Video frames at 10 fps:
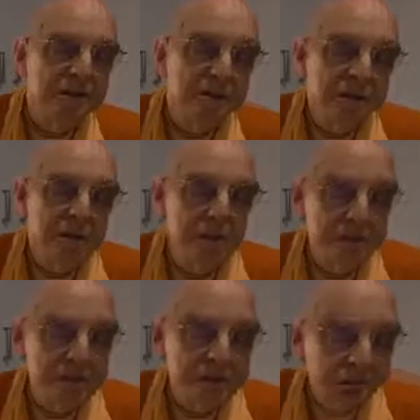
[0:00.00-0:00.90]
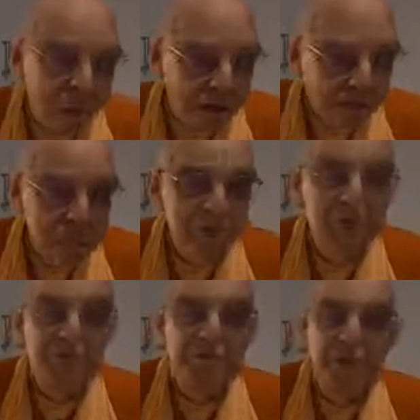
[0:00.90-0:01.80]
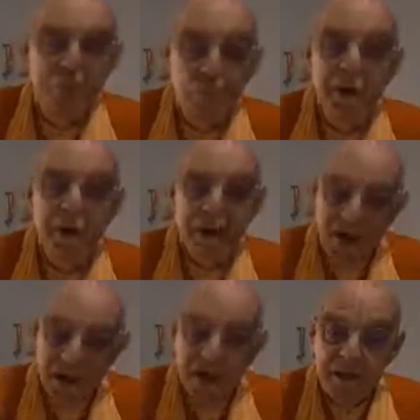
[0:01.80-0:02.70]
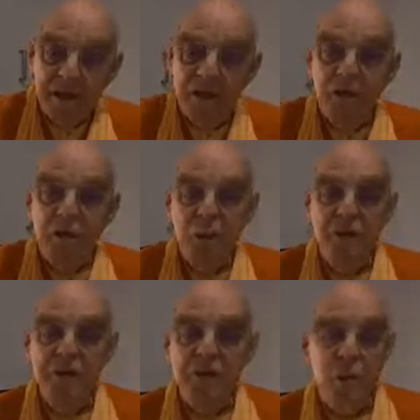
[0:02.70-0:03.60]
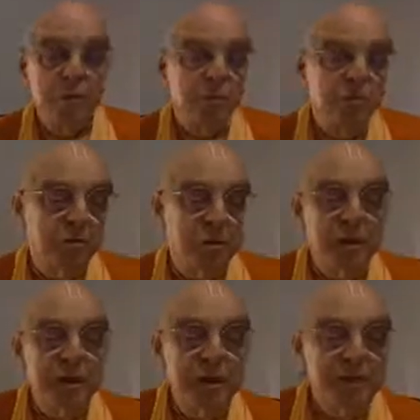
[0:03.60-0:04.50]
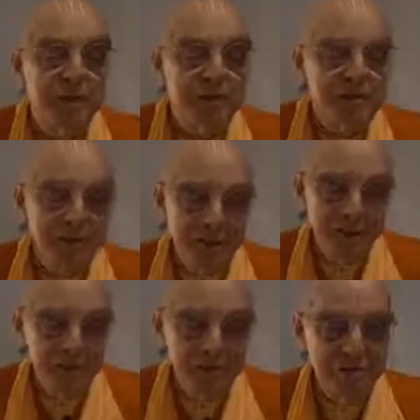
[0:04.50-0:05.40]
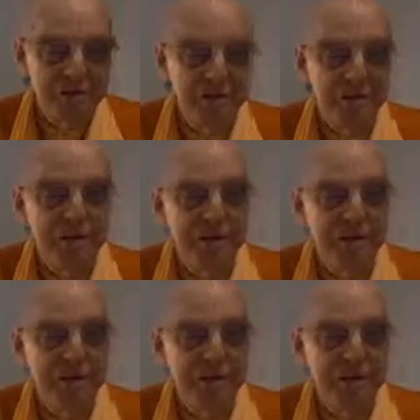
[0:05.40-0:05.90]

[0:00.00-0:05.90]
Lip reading: Bhagavat describes that one day, while the Lord was crawling upon his knees, the